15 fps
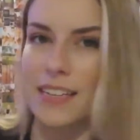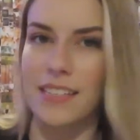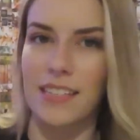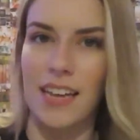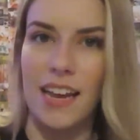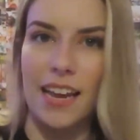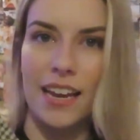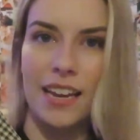It's
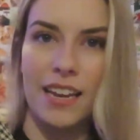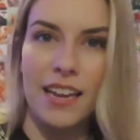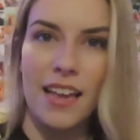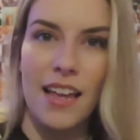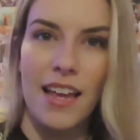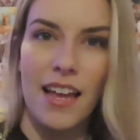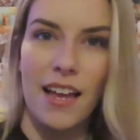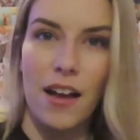like
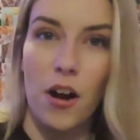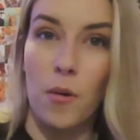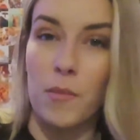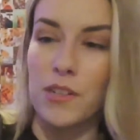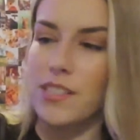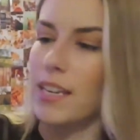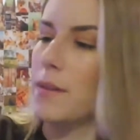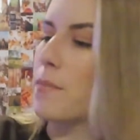
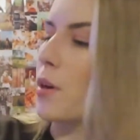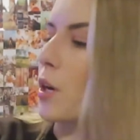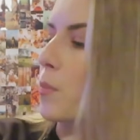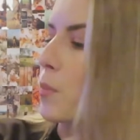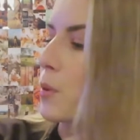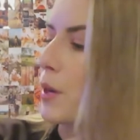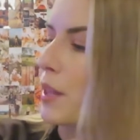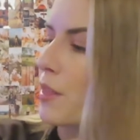almost like
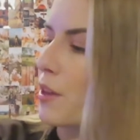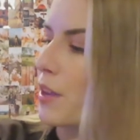Burberry